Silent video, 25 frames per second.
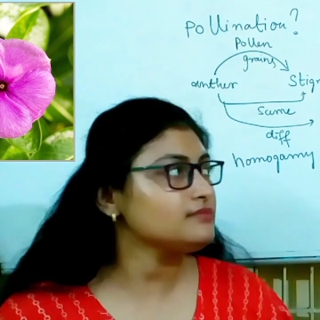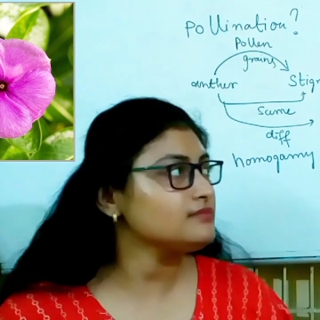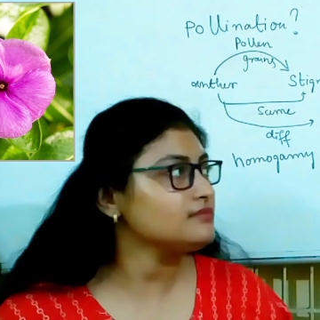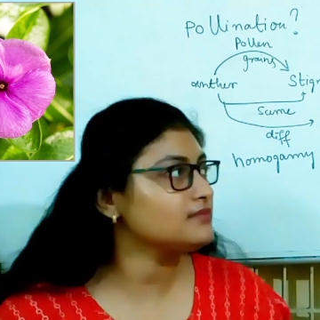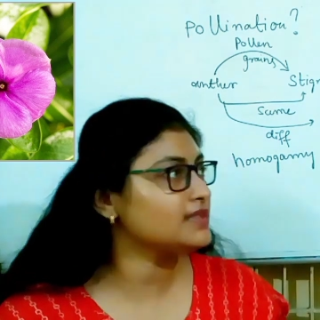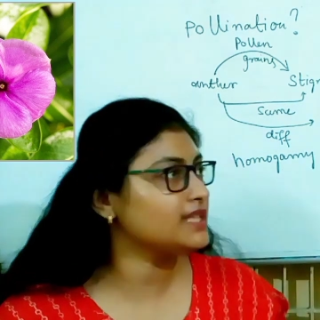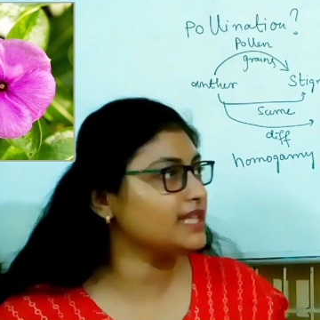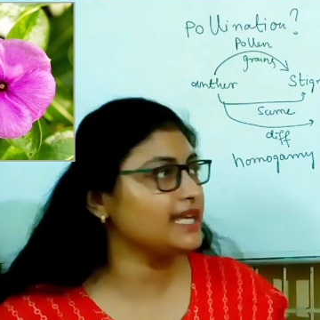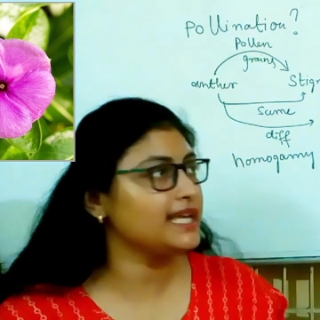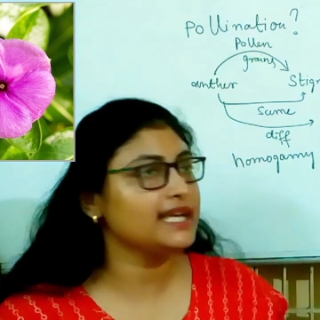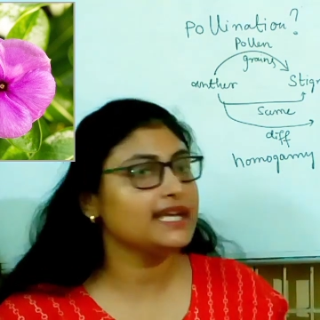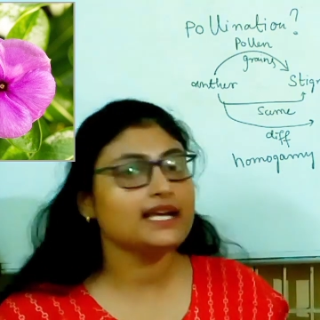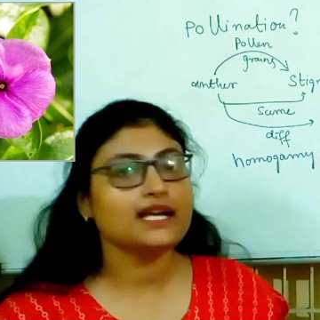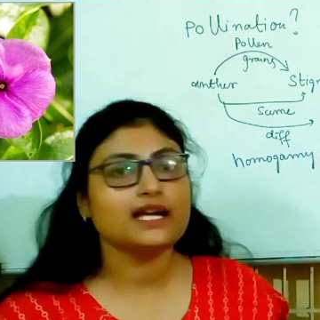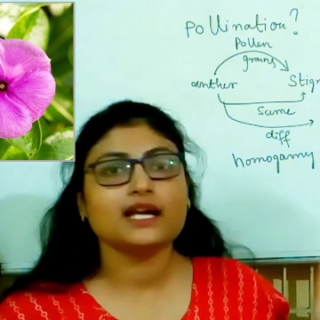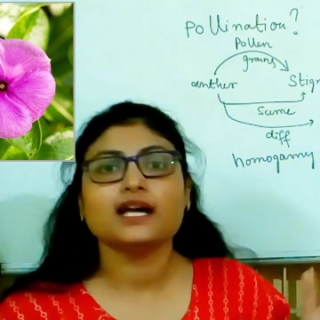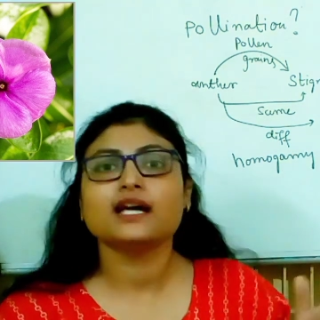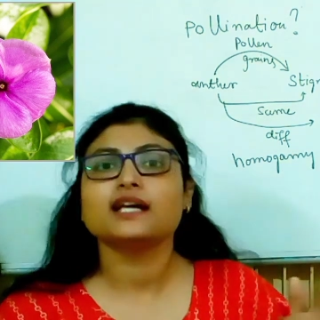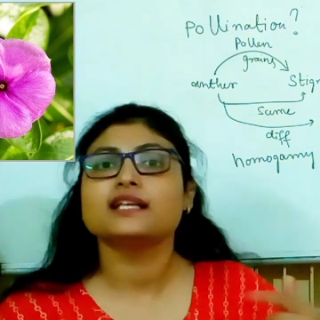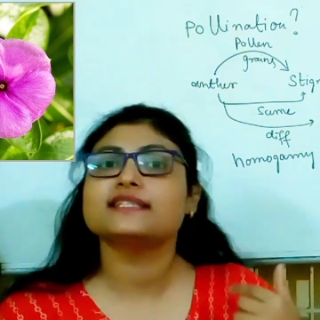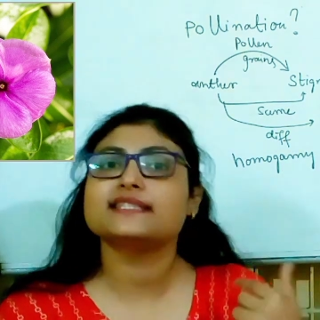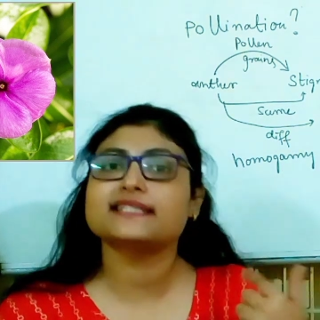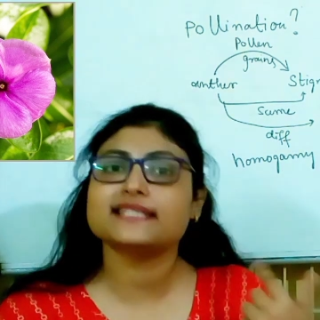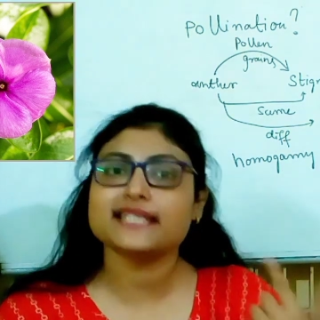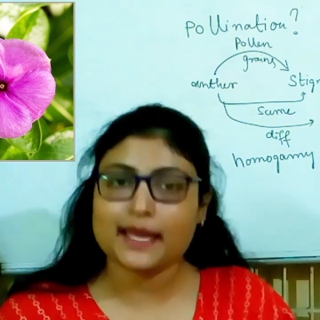the
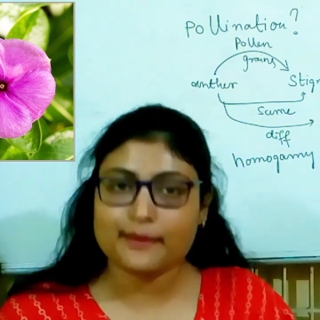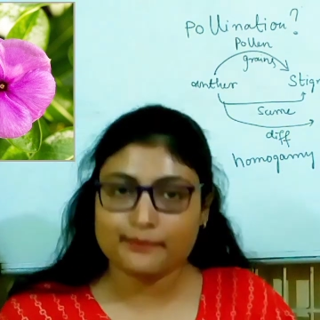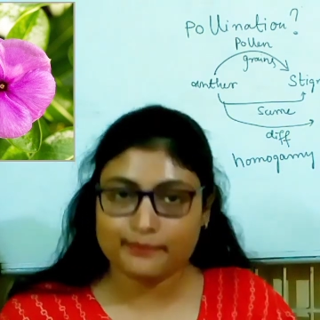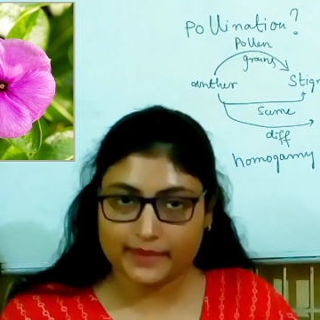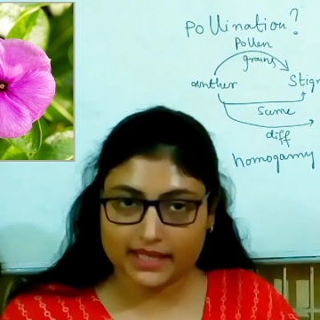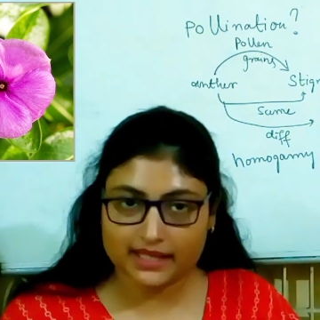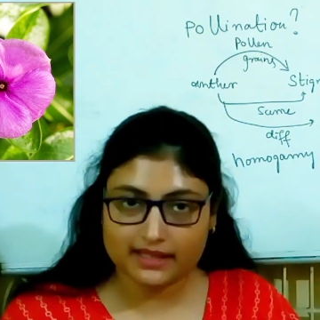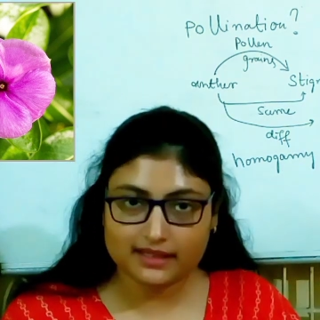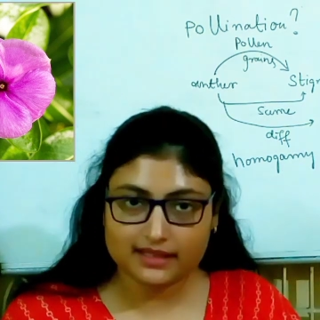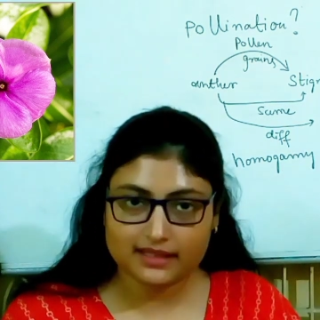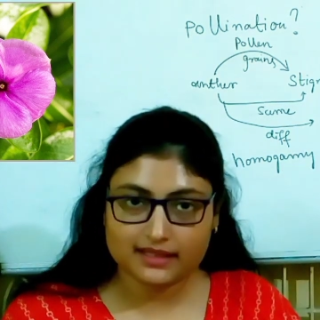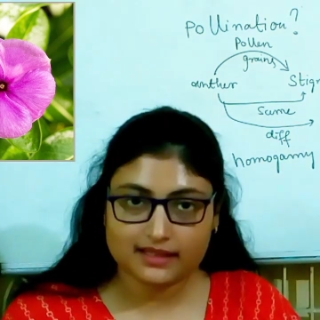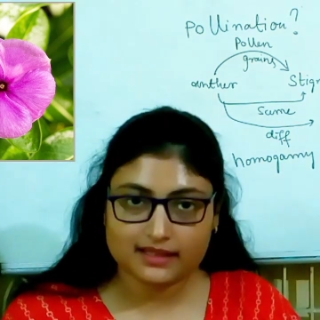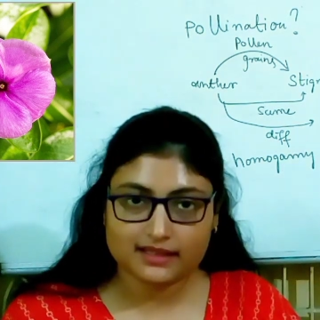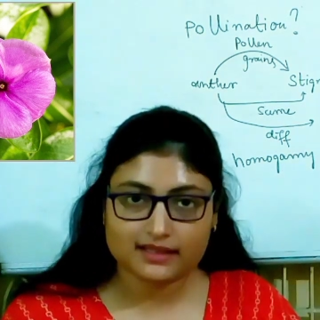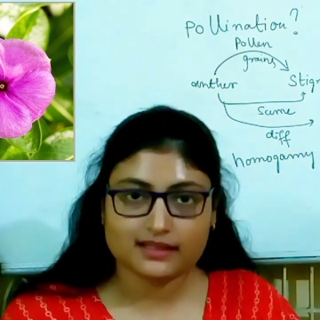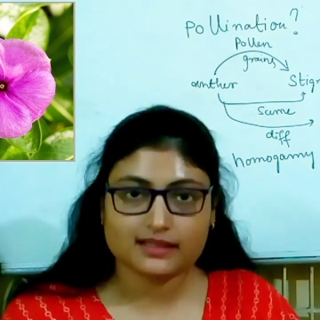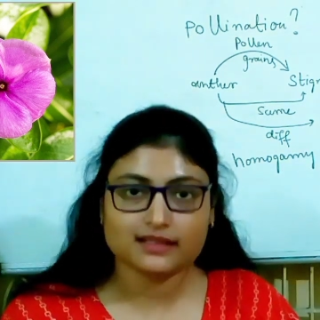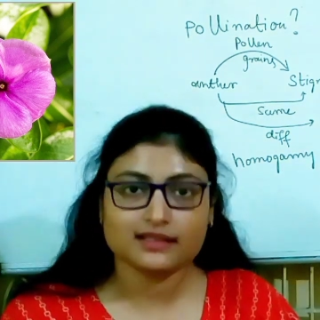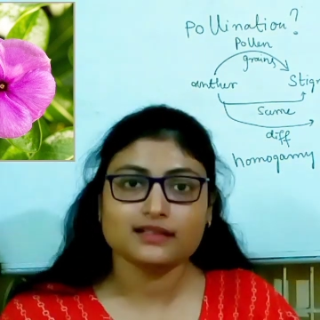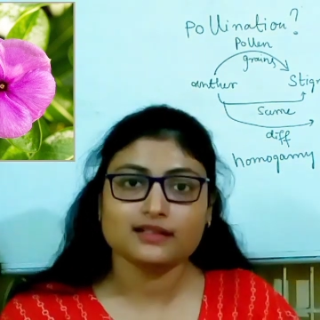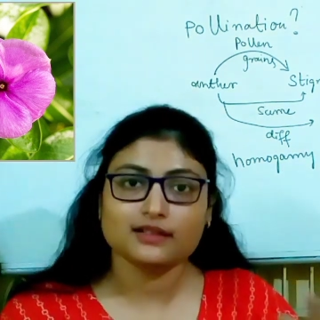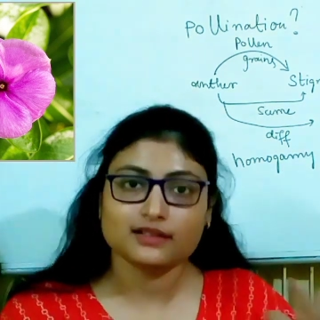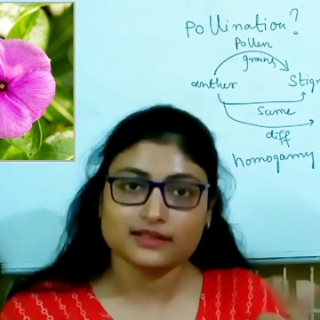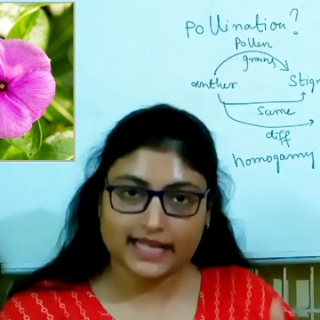stamen,
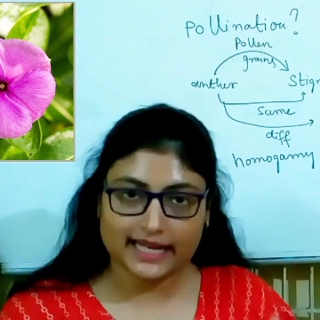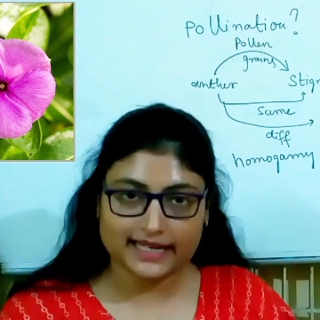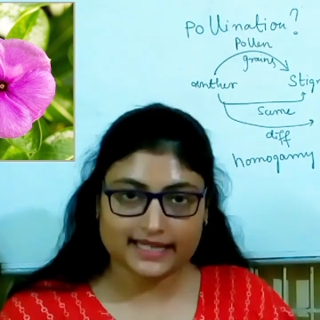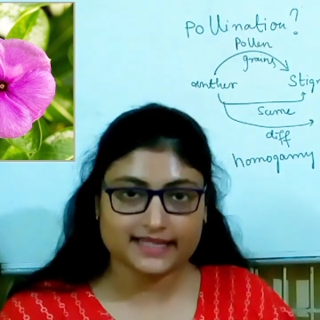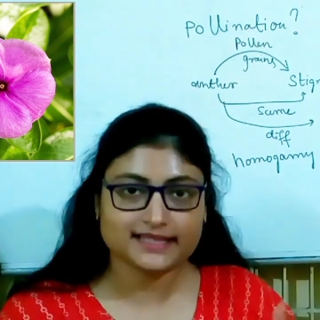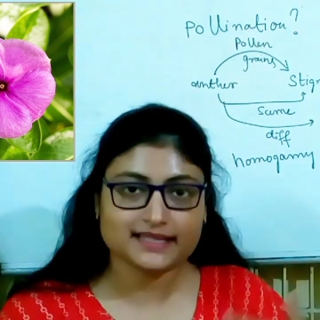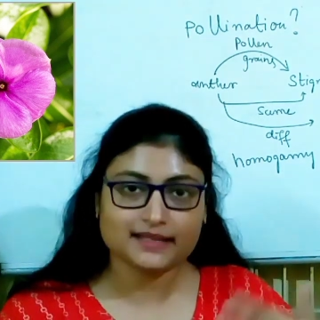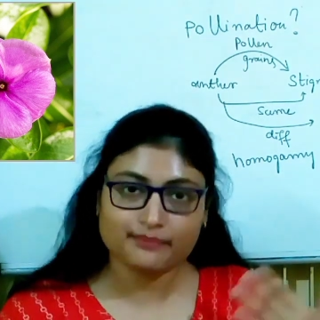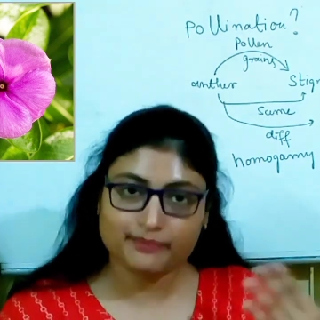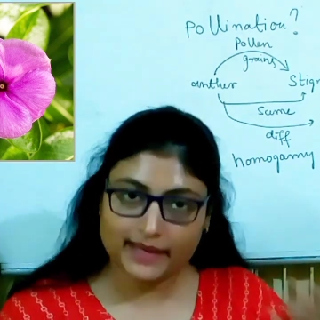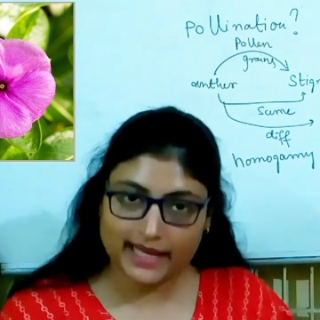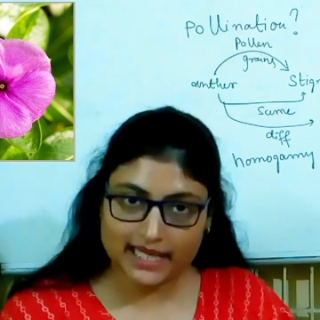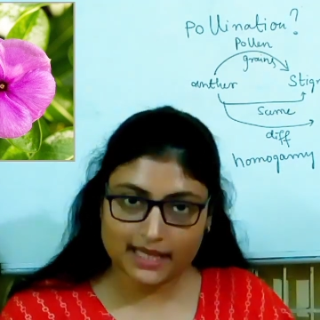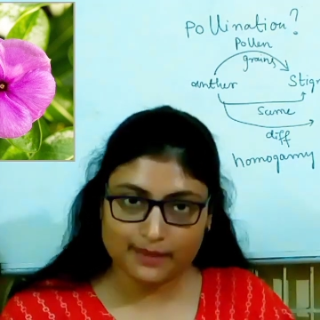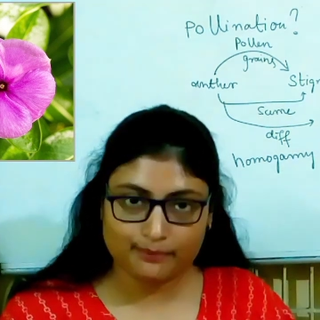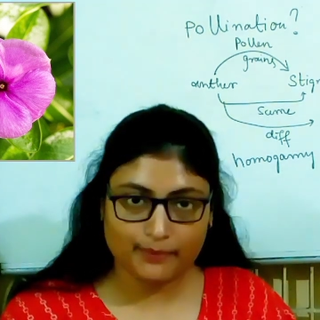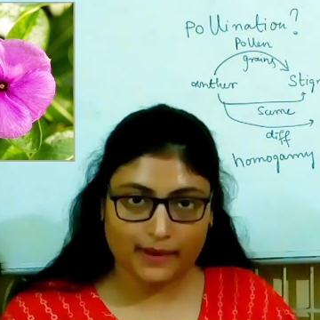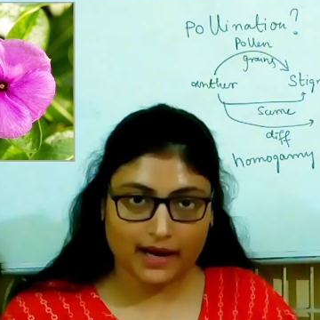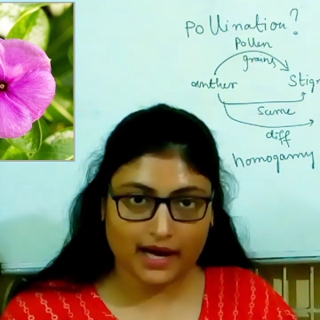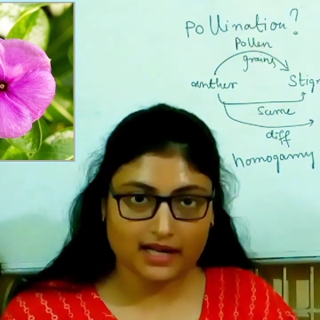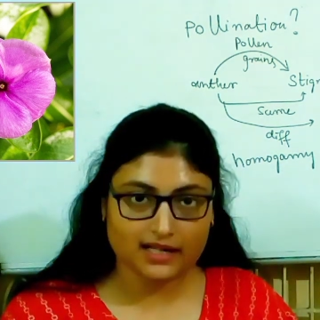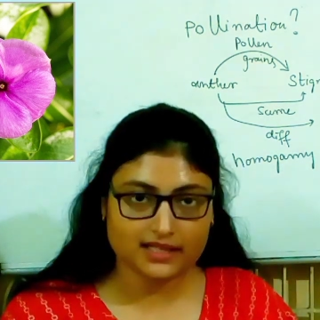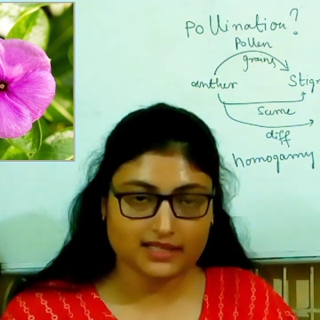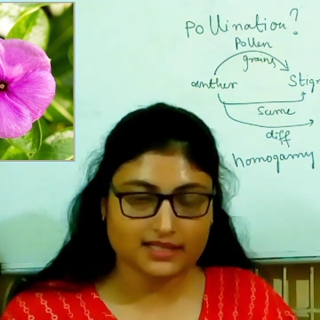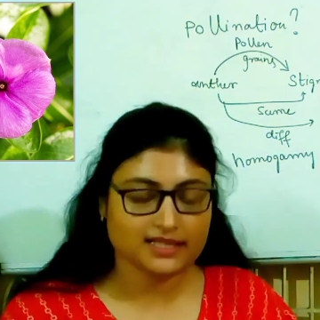that is the male
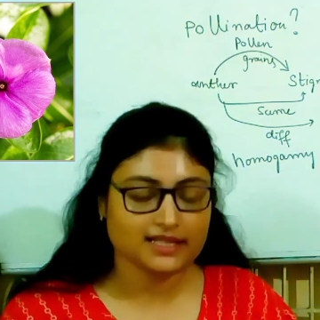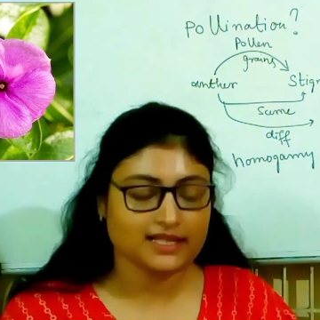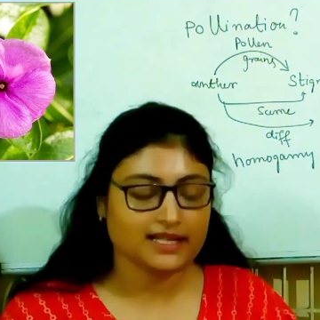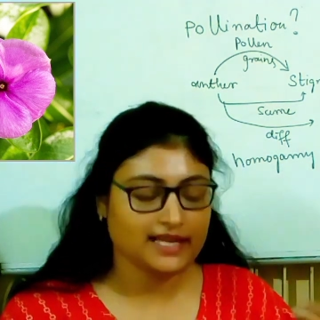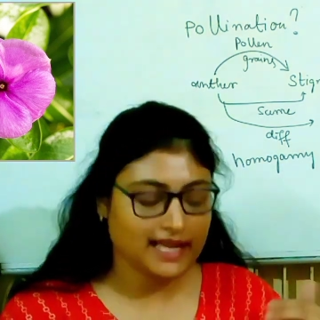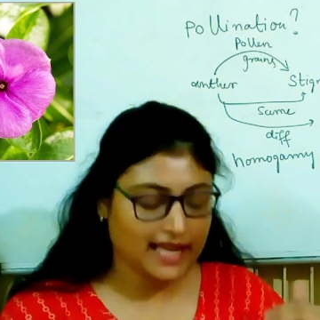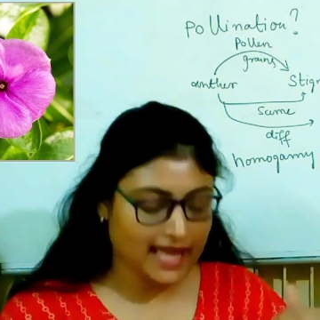part,